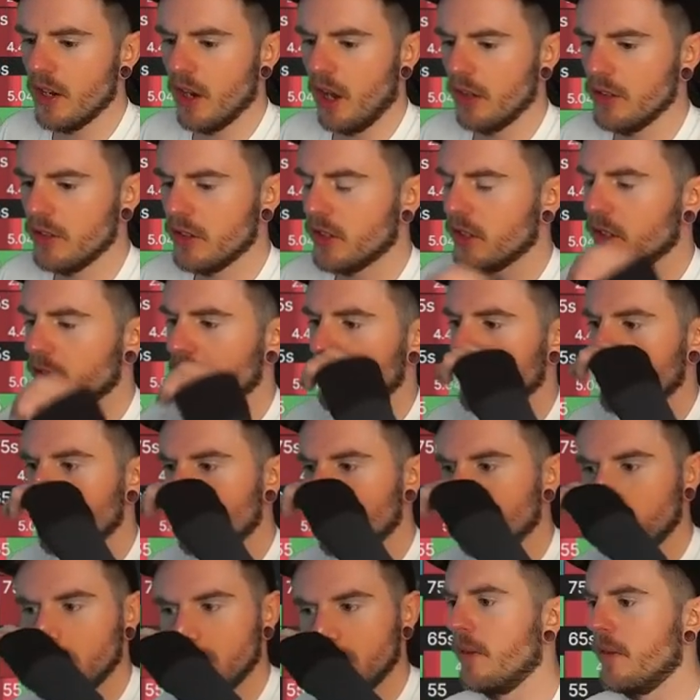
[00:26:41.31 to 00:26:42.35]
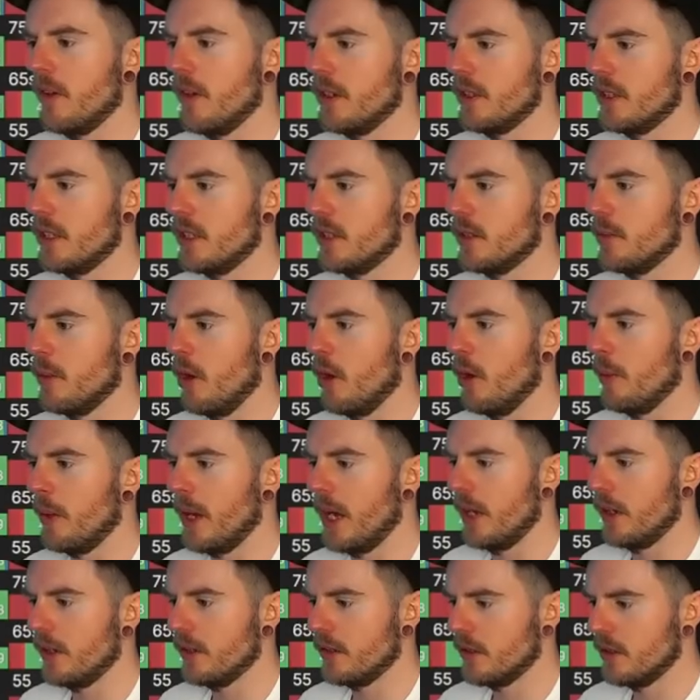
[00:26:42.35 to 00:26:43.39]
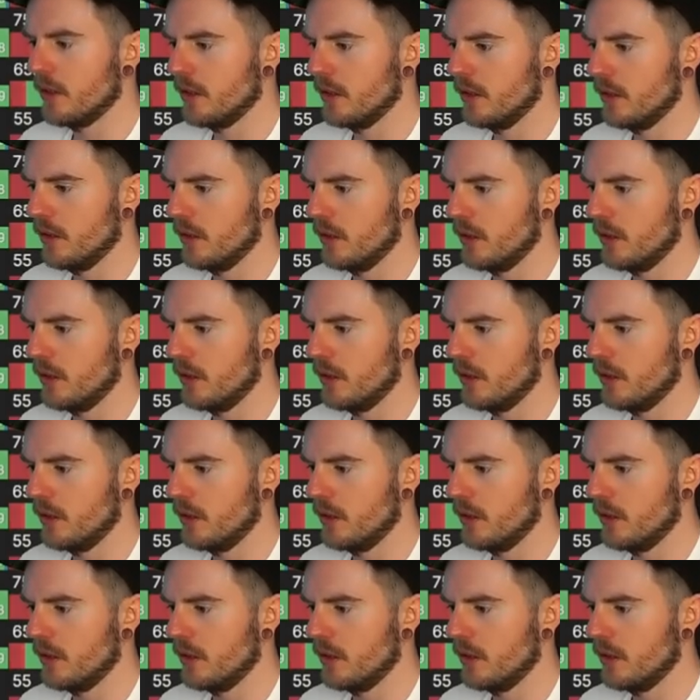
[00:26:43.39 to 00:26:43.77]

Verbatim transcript: nonsense. Versus small bets.